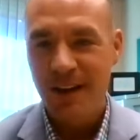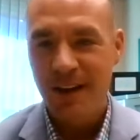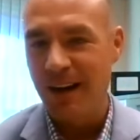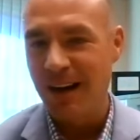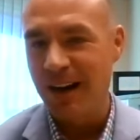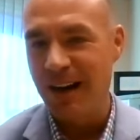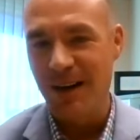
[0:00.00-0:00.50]

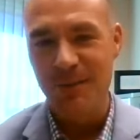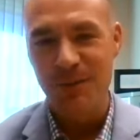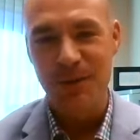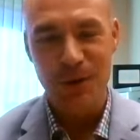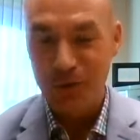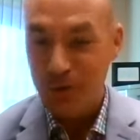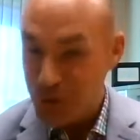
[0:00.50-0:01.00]
Um,
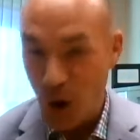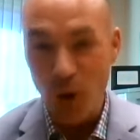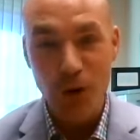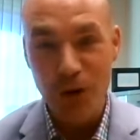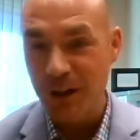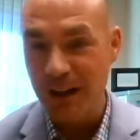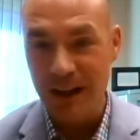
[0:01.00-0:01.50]
there's no
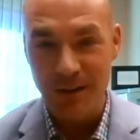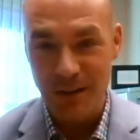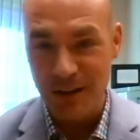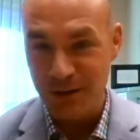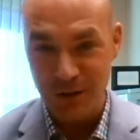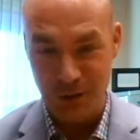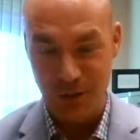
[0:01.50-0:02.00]
good
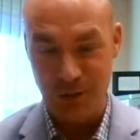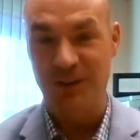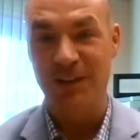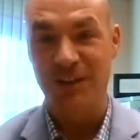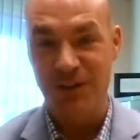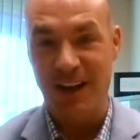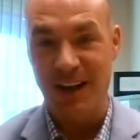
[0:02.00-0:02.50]
evidence to
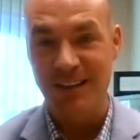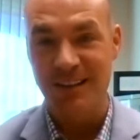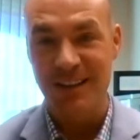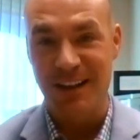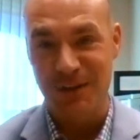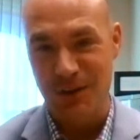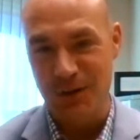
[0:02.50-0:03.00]
suggest
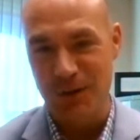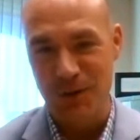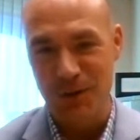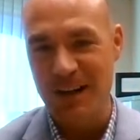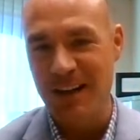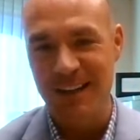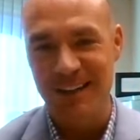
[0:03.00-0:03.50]
that you
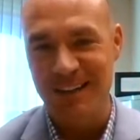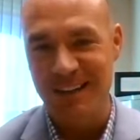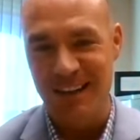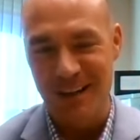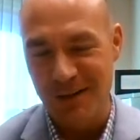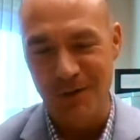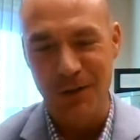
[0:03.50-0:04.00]
get a,
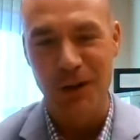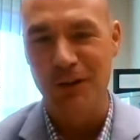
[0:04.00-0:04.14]
a,